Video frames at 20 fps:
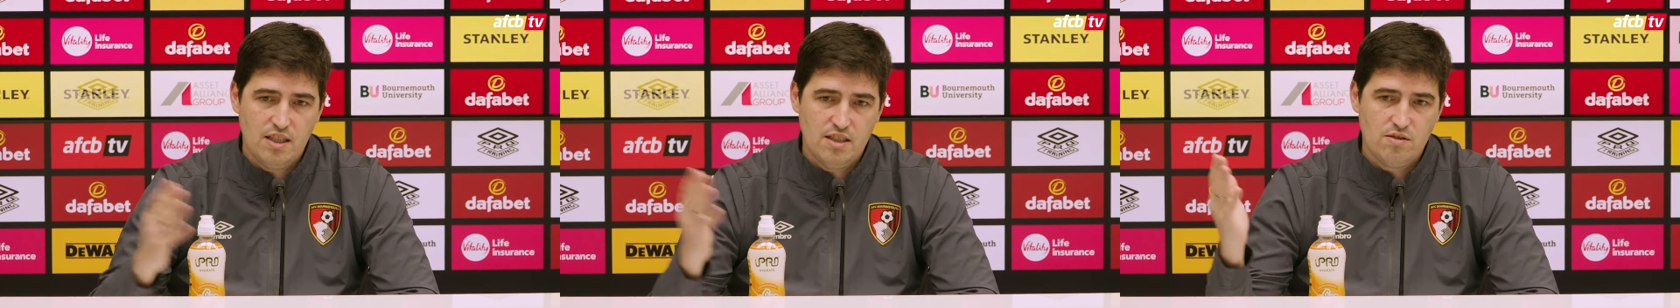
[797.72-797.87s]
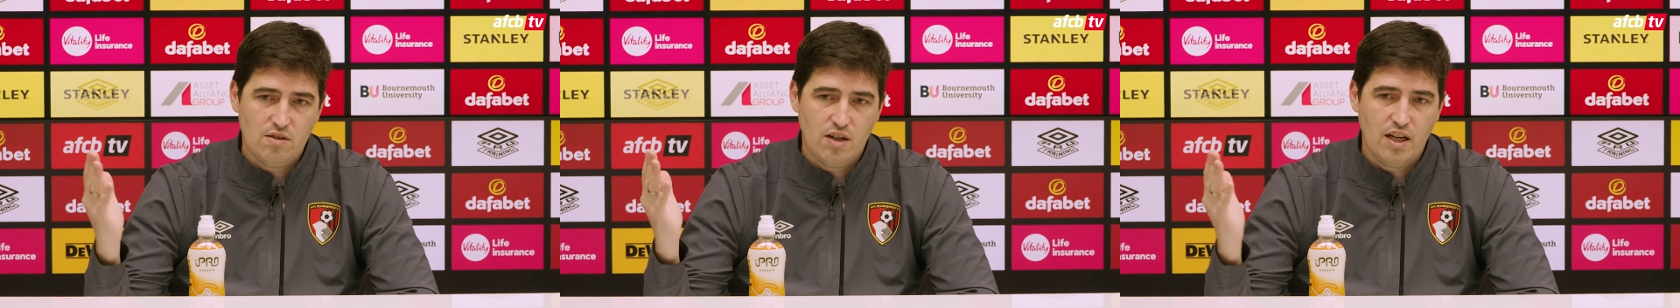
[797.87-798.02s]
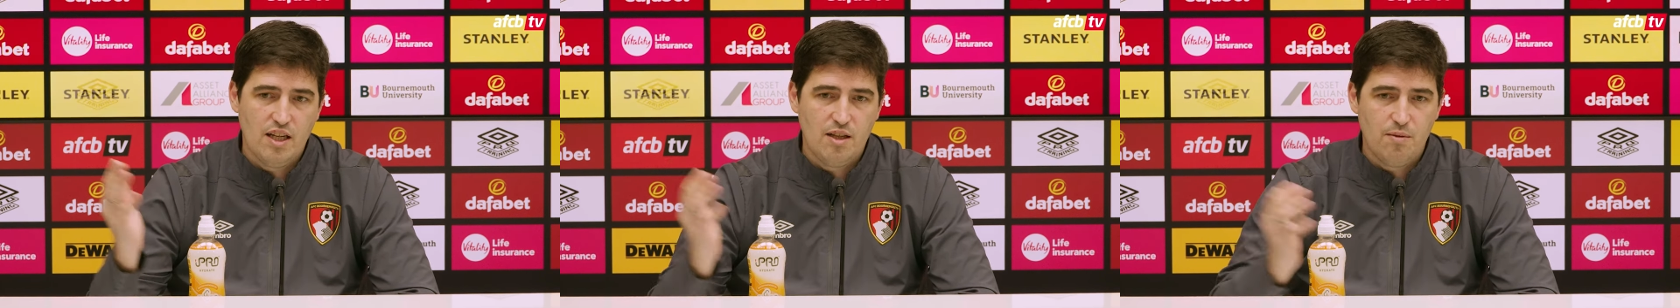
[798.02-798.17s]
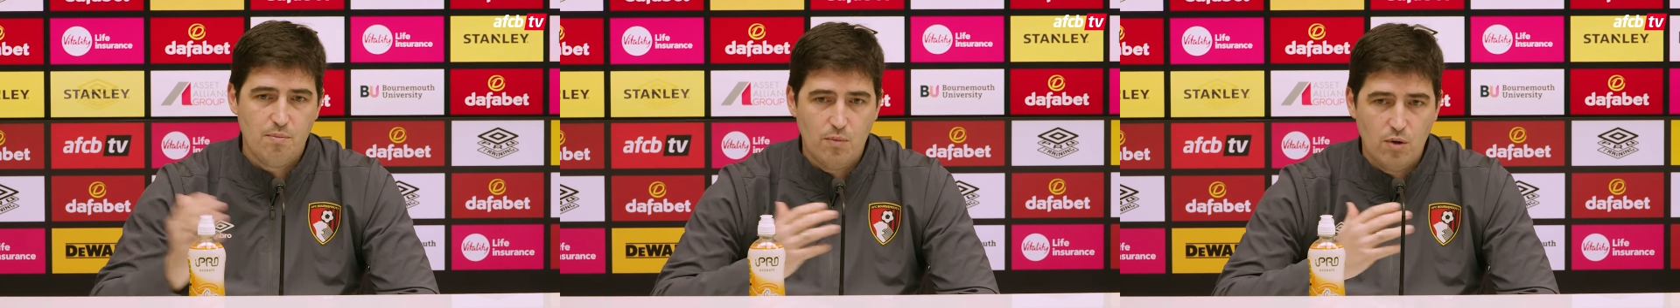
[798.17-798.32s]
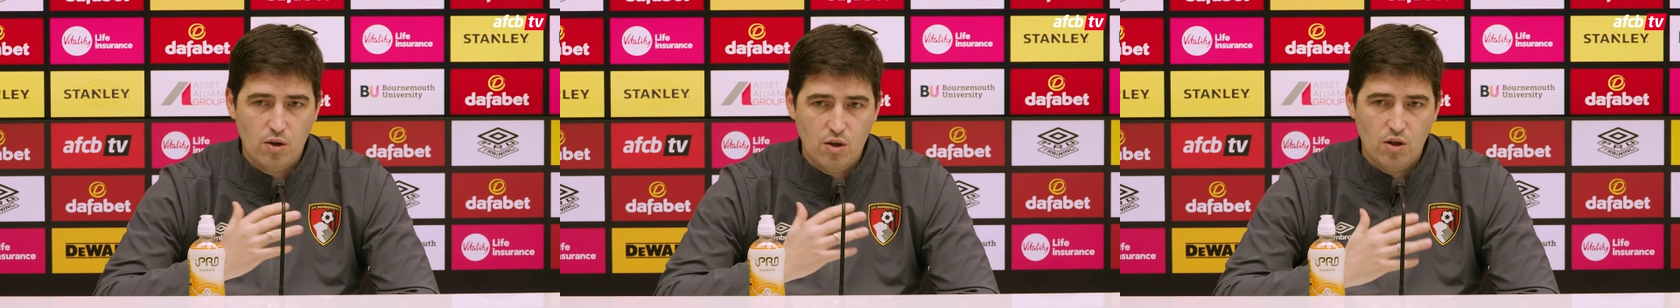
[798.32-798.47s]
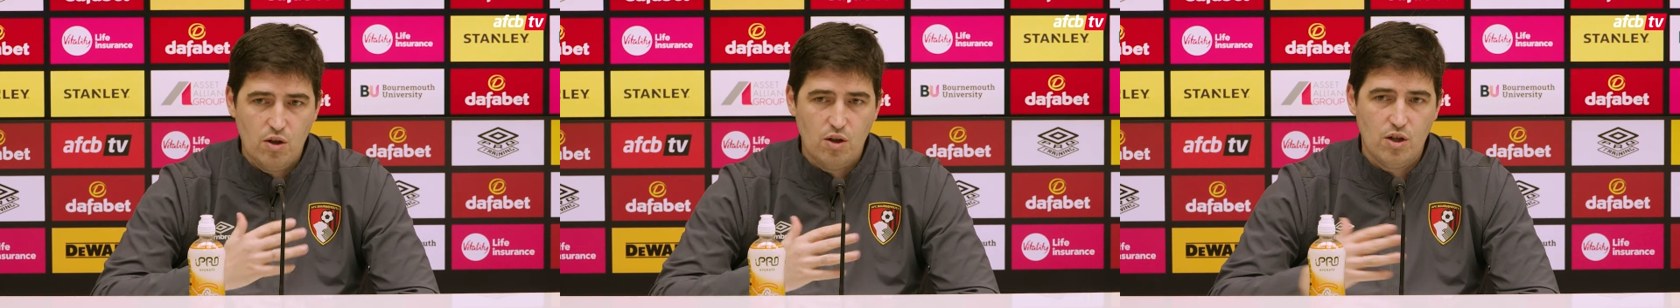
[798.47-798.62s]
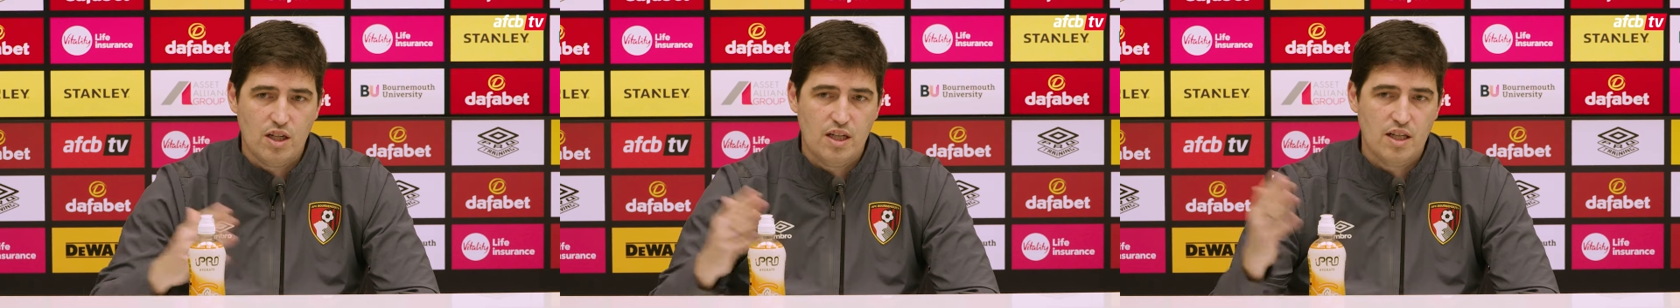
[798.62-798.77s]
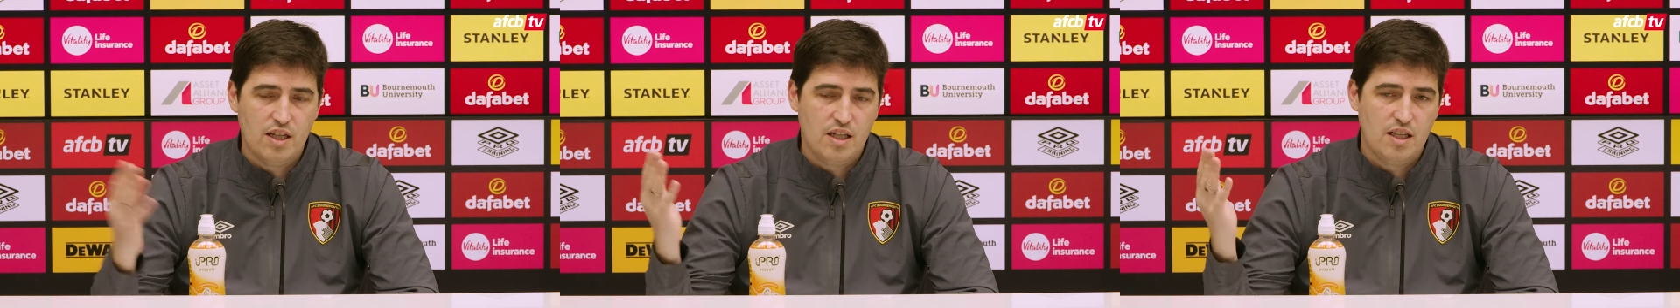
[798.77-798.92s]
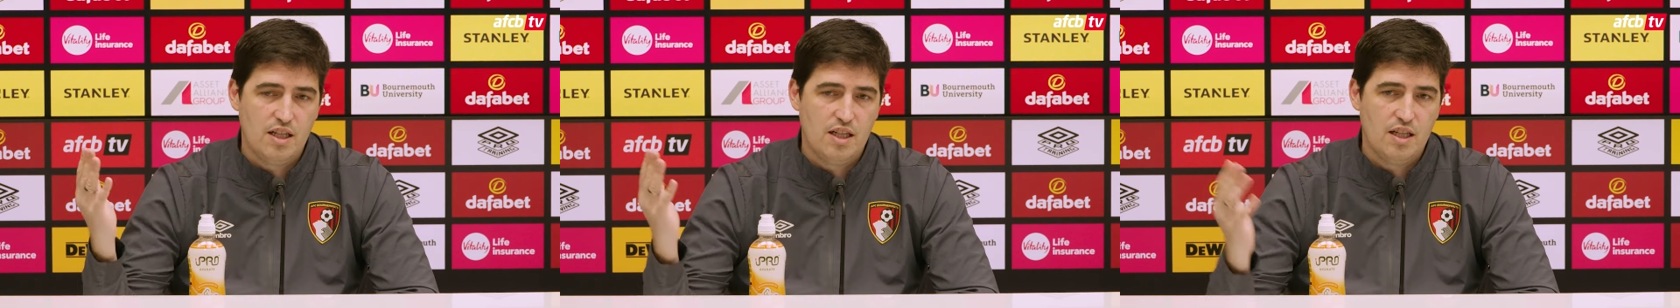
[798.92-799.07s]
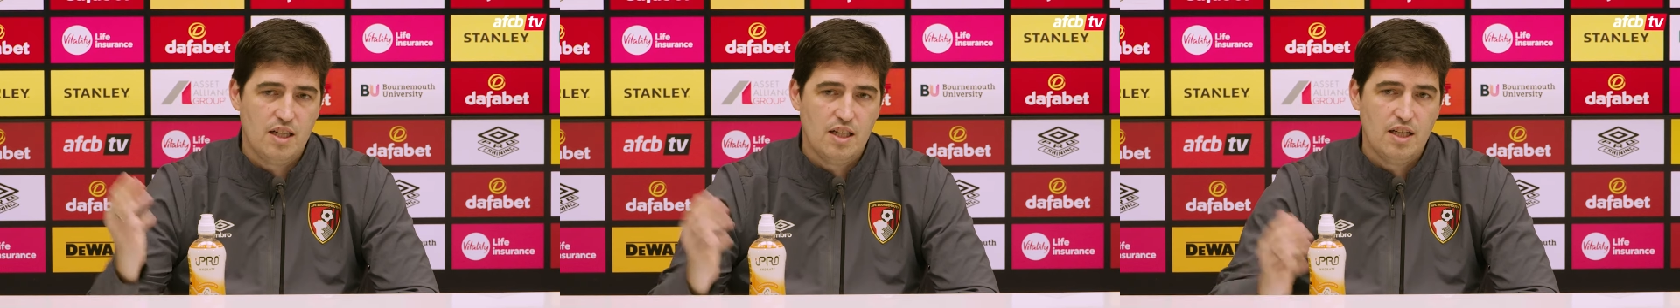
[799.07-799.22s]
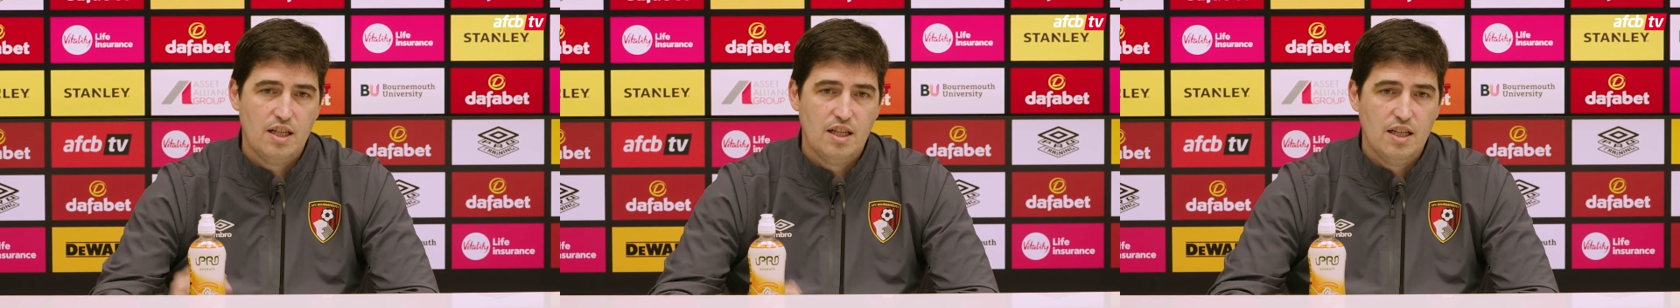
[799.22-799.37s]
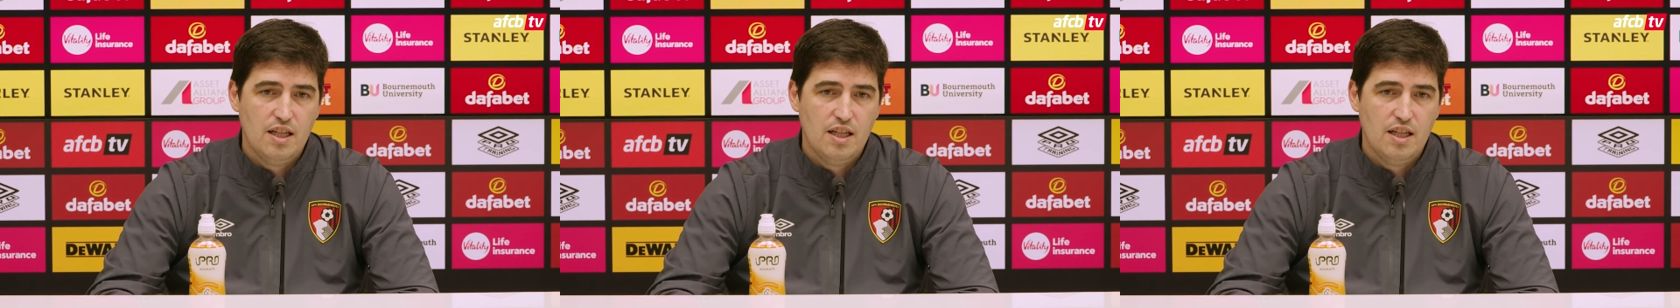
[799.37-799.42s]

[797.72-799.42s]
training more. And